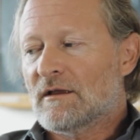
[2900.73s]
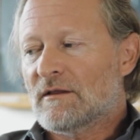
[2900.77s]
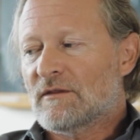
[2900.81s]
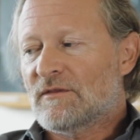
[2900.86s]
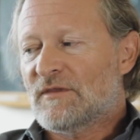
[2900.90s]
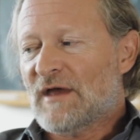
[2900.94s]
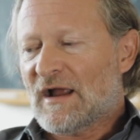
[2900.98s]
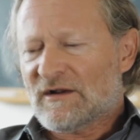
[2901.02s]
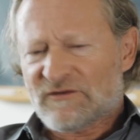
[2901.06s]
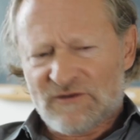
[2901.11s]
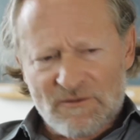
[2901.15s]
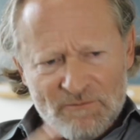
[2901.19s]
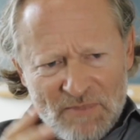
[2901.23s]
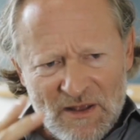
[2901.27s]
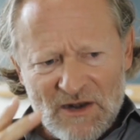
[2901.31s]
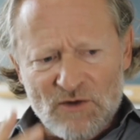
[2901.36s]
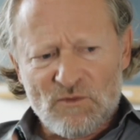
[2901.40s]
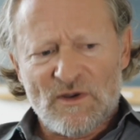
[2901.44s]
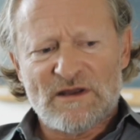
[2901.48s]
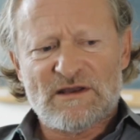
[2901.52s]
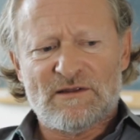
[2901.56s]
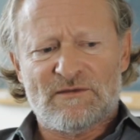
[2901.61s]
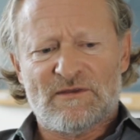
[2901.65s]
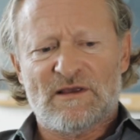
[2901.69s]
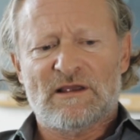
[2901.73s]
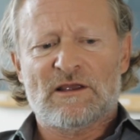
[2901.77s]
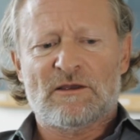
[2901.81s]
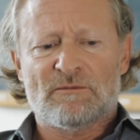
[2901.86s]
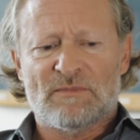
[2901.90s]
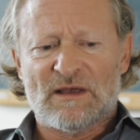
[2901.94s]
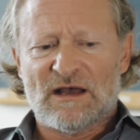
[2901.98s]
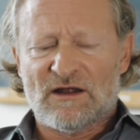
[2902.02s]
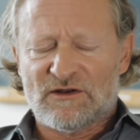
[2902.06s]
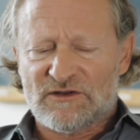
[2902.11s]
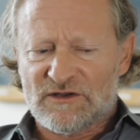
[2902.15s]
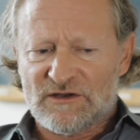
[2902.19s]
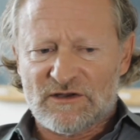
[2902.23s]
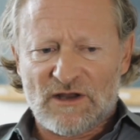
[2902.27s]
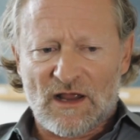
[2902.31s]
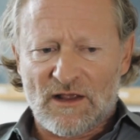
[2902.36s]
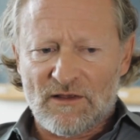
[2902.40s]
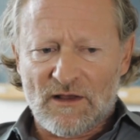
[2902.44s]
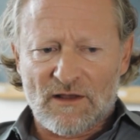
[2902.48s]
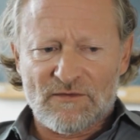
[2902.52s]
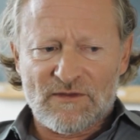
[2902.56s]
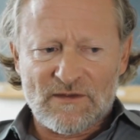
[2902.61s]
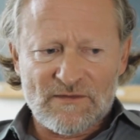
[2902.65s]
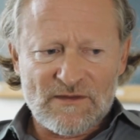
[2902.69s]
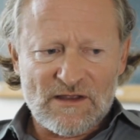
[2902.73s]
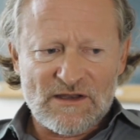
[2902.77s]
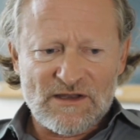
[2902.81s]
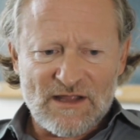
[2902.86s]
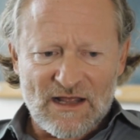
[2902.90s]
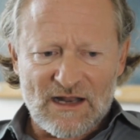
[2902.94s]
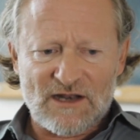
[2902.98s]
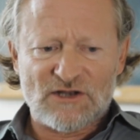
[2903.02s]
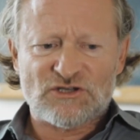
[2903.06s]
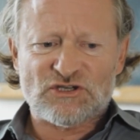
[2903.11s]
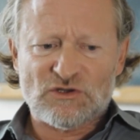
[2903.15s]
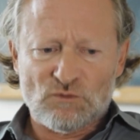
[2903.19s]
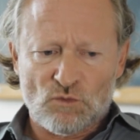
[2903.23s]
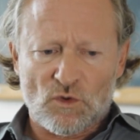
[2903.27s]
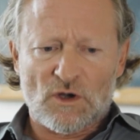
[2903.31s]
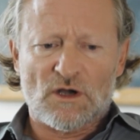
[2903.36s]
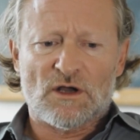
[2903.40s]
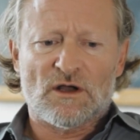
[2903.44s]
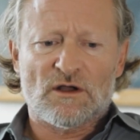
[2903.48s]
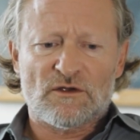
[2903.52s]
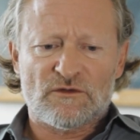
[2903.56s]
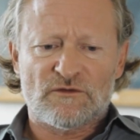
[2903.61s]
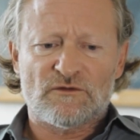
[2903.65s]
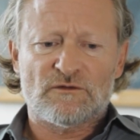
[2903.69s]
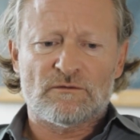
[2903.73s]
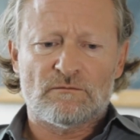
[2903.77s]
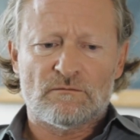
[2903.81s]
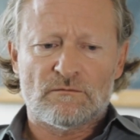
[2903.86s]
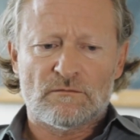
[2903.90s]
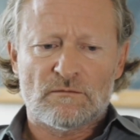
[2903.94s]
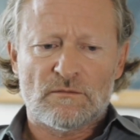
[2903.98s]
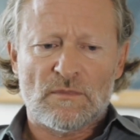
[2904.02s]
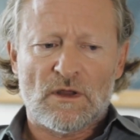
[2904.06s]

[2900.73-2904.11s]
That's a better way to think about it. I, I think the analogy works.